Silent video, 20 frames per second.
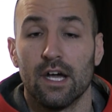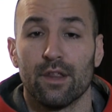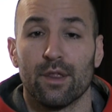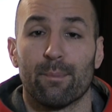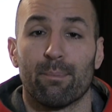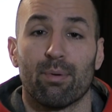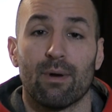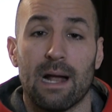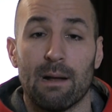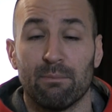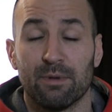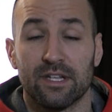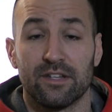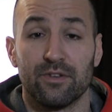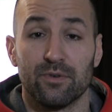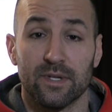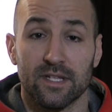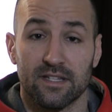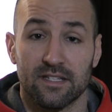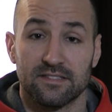The problem with
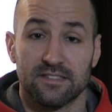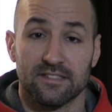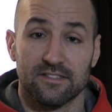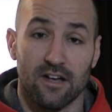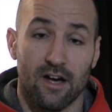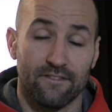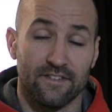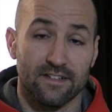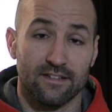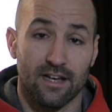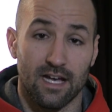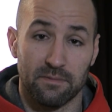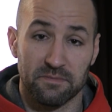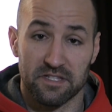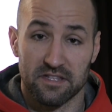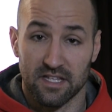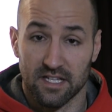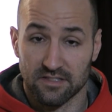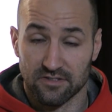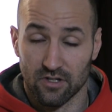doing this is
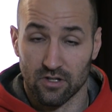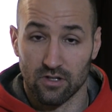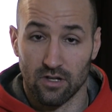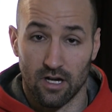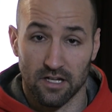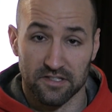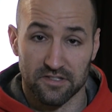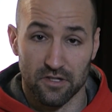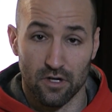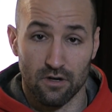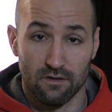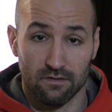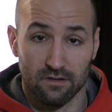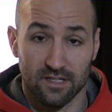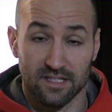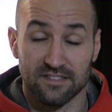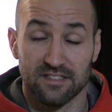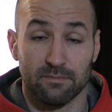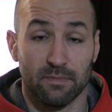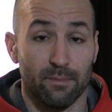oftentimes things are glossed
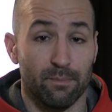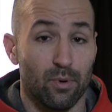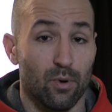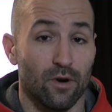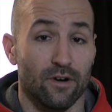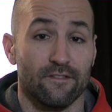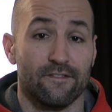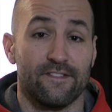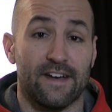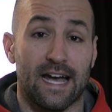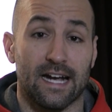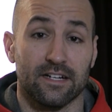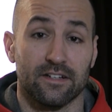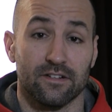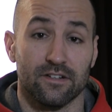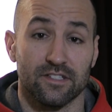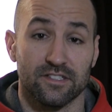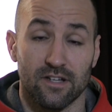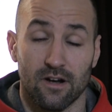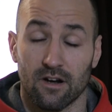over and some important
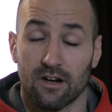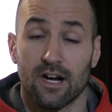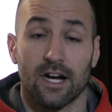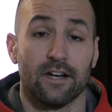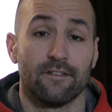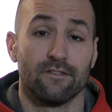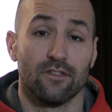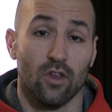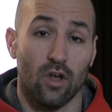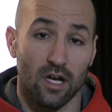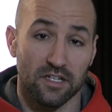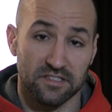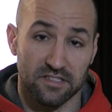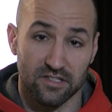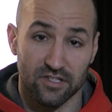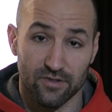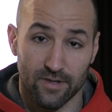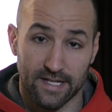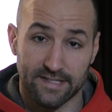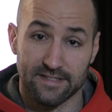factors are kind of lost
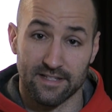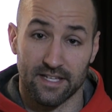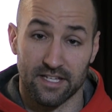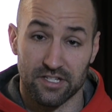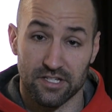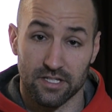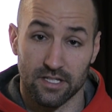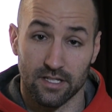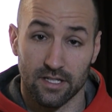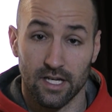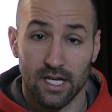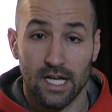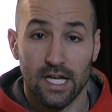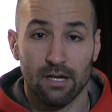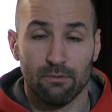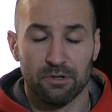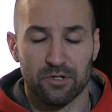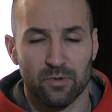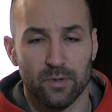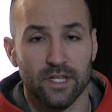in translation,
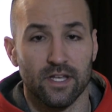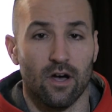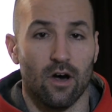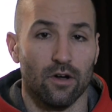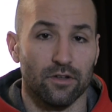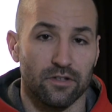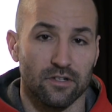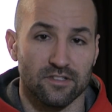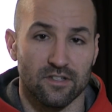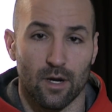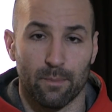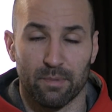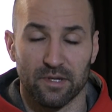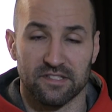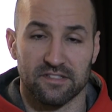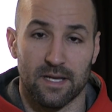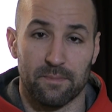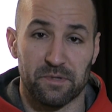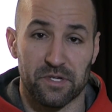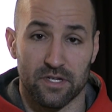which really alters our
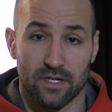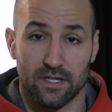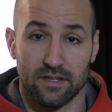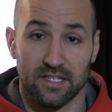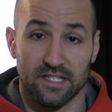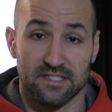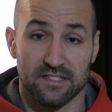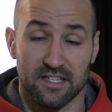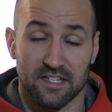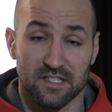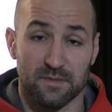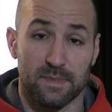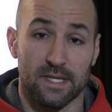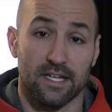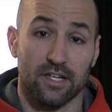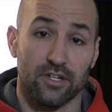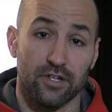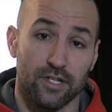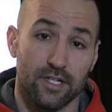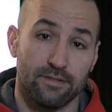perception on these things
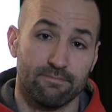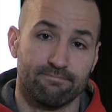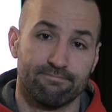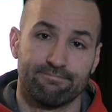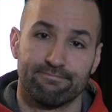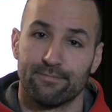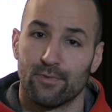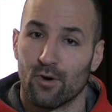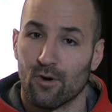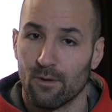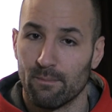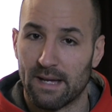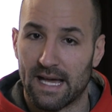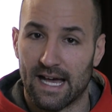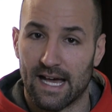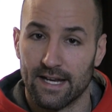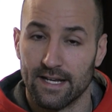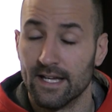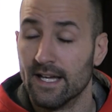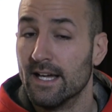being good or
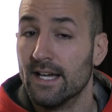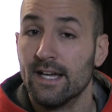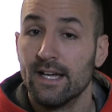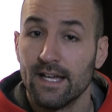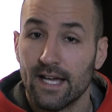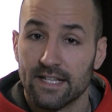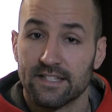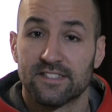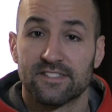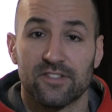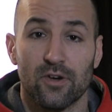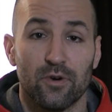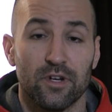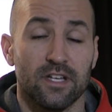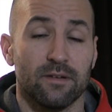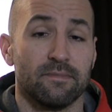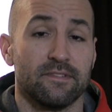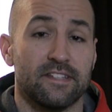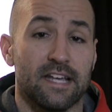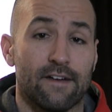bad. And
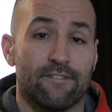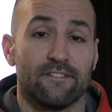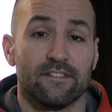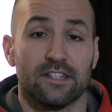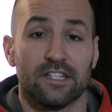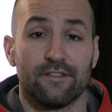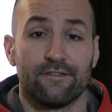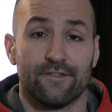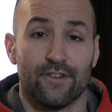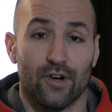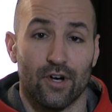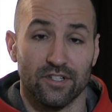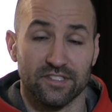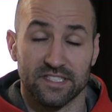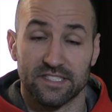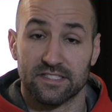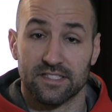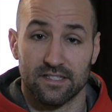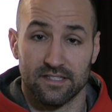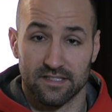sodium definitely
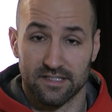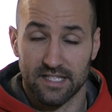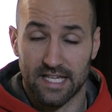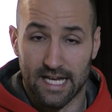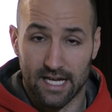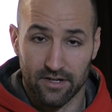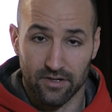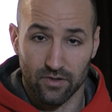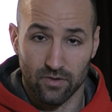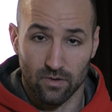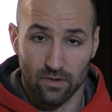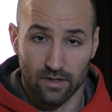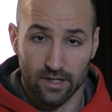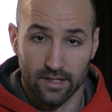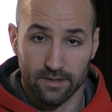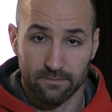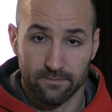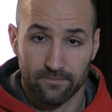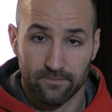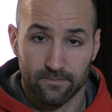falls into this
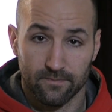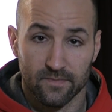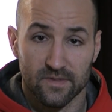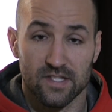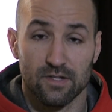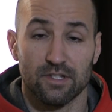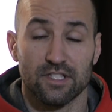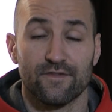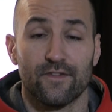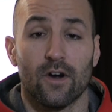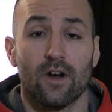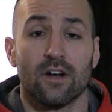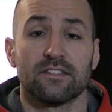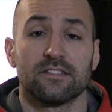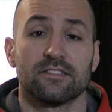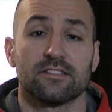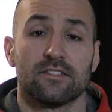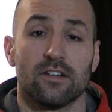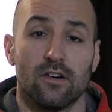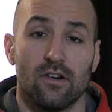category. So as far as
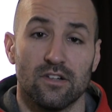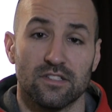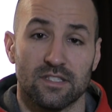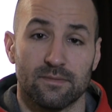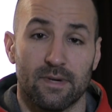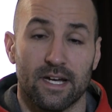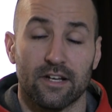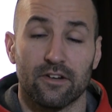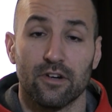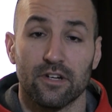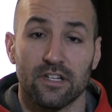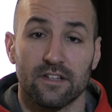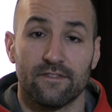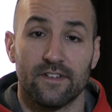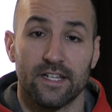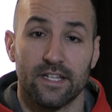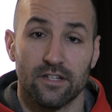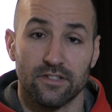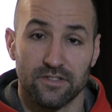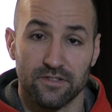this goes, in my cooking
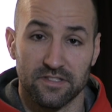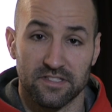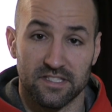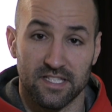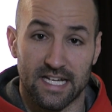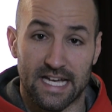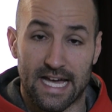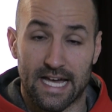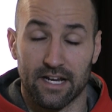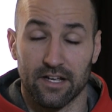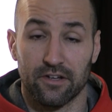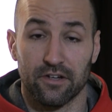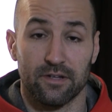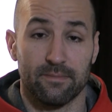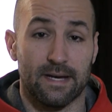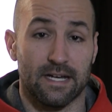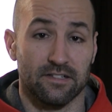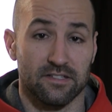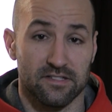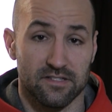videos, you'll see I add a good
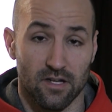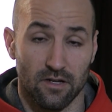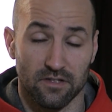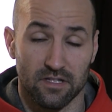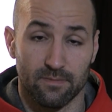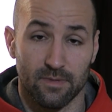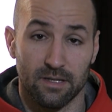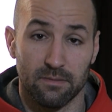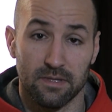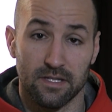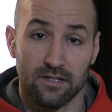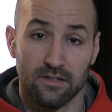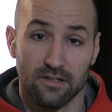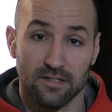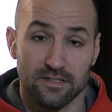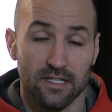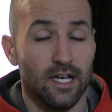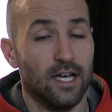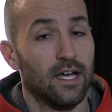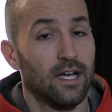amount of salt to my
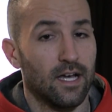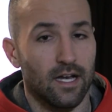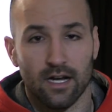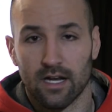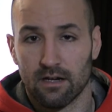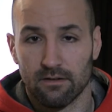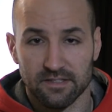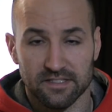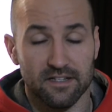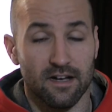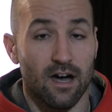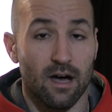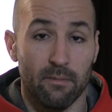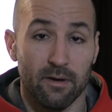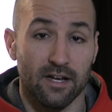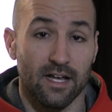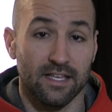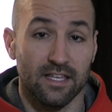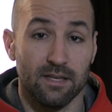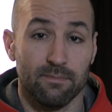meals. I always
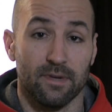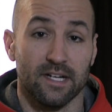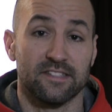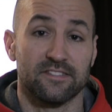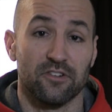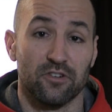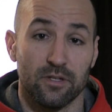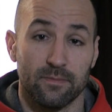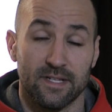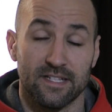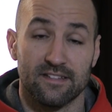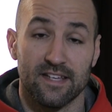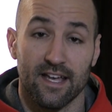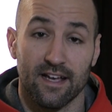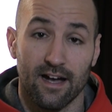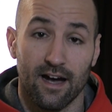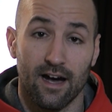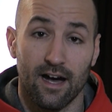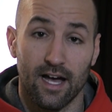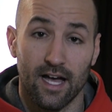comment, I keep my sodium
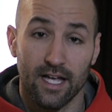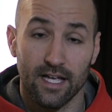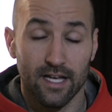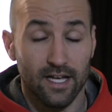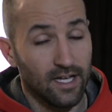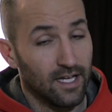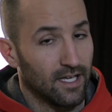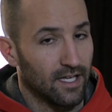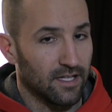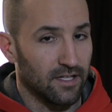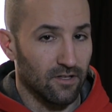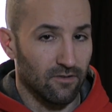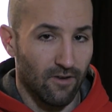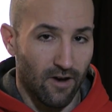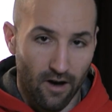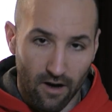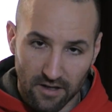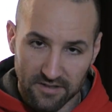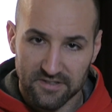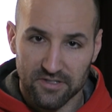intake high.
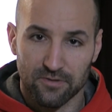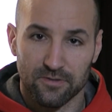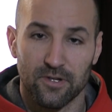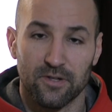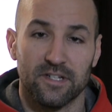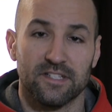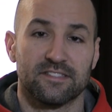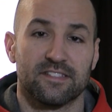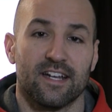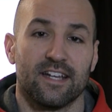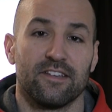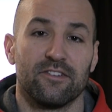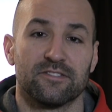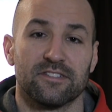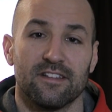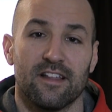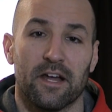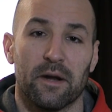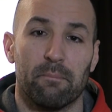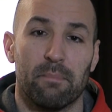You'll also notice that I use
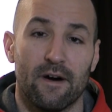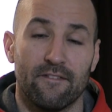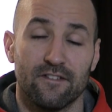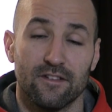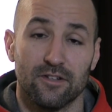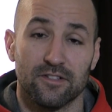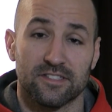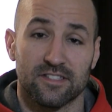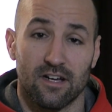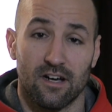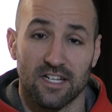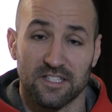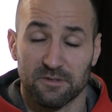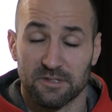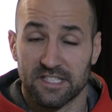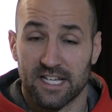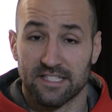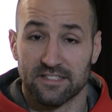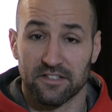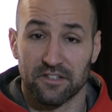a lot of buffalo sauce,
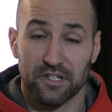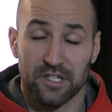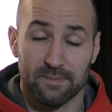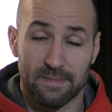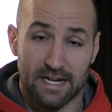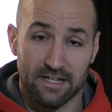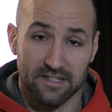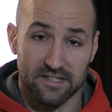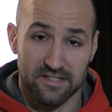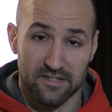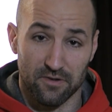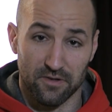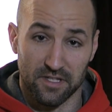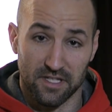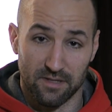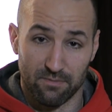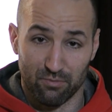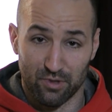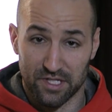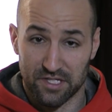which has a good amount of
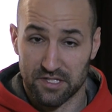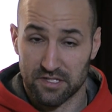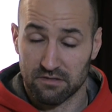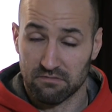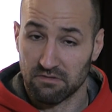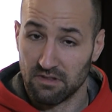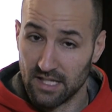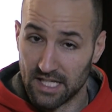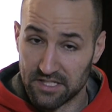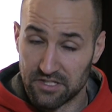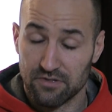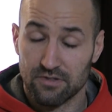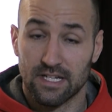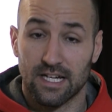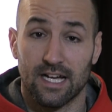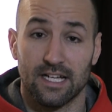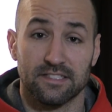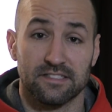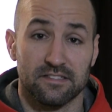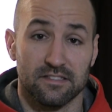sodium, which led you
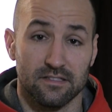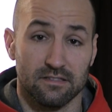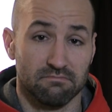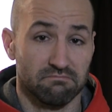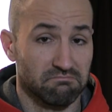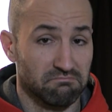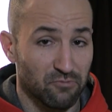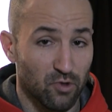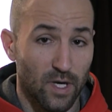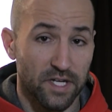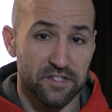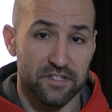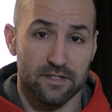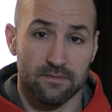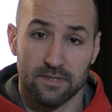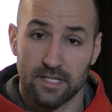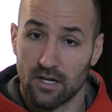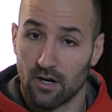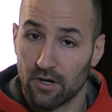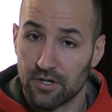guys to
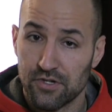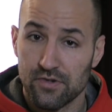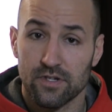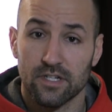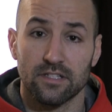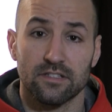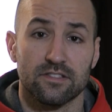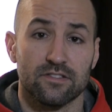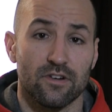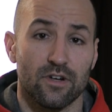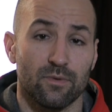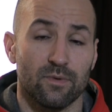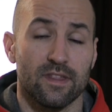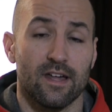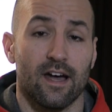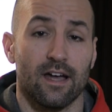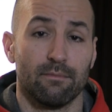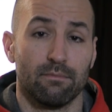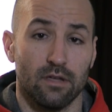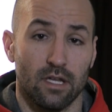question me, aren't you concerned with
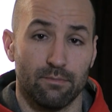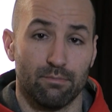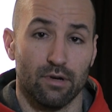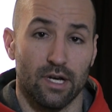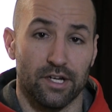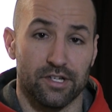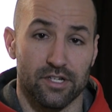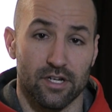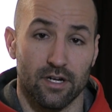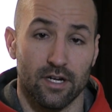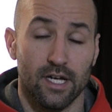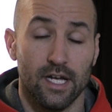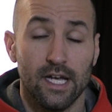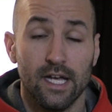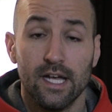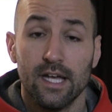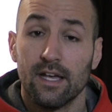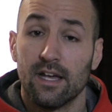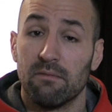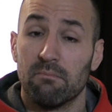high blood pressure?
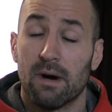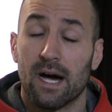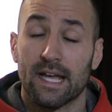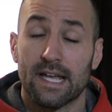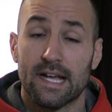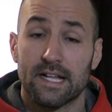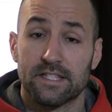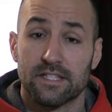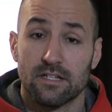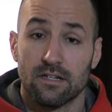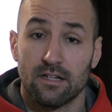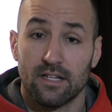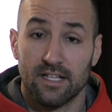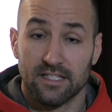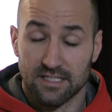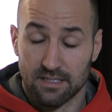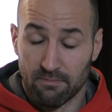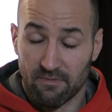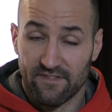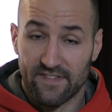And my answer
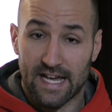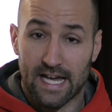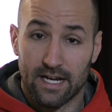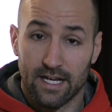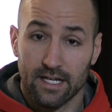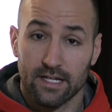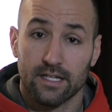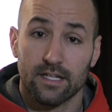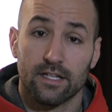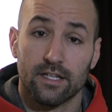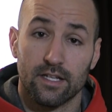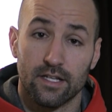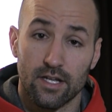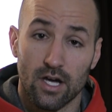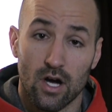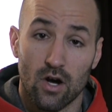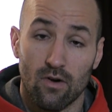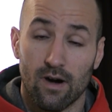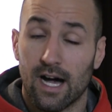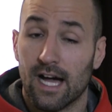is an emphatic
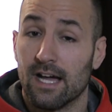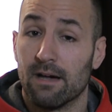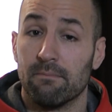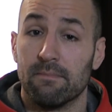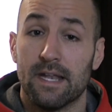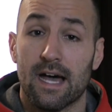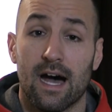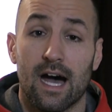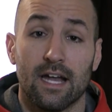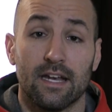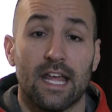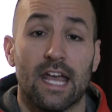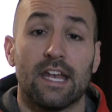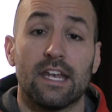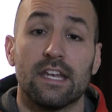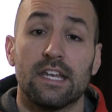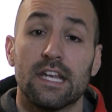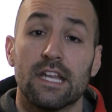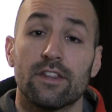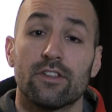no, I am not,
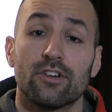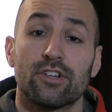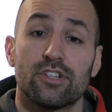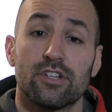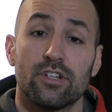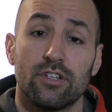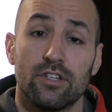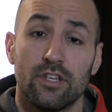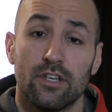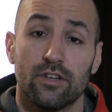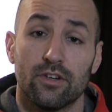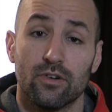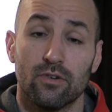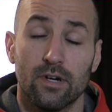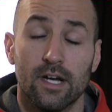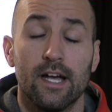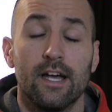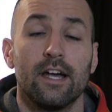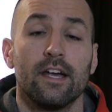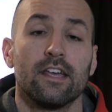and neither should
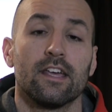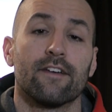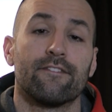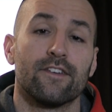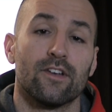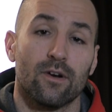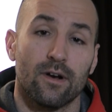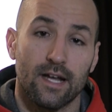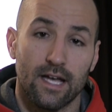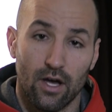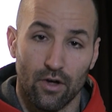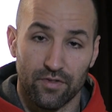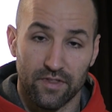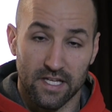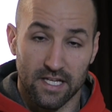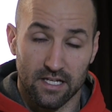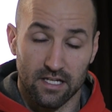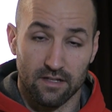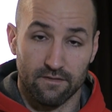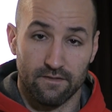you if you're a
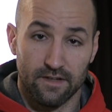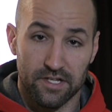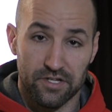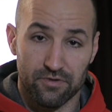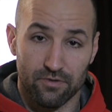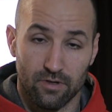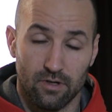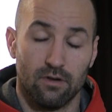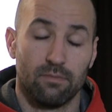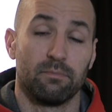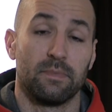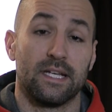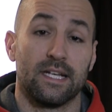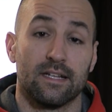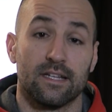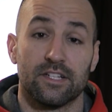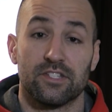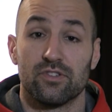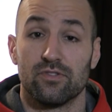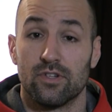healthy individual,
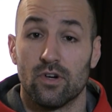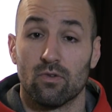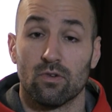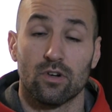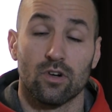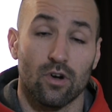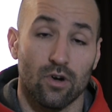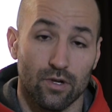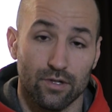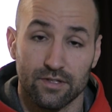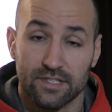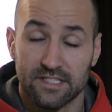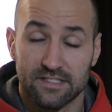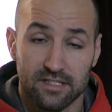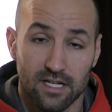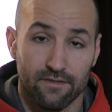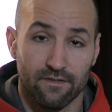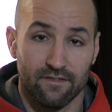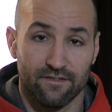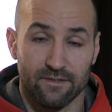meaning that you don't currently
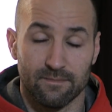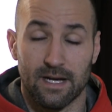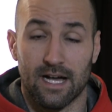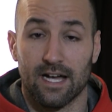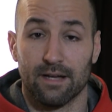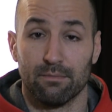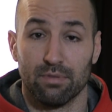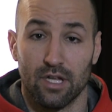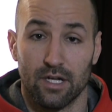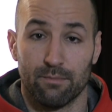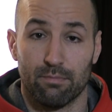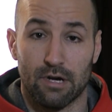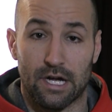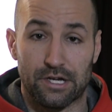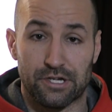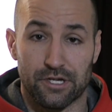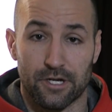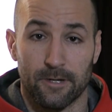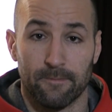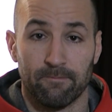suffer from high blood
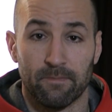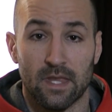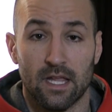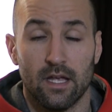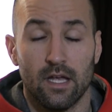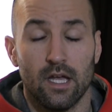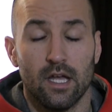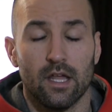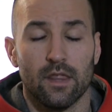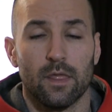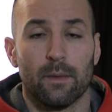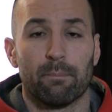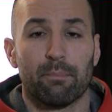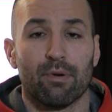pressure. The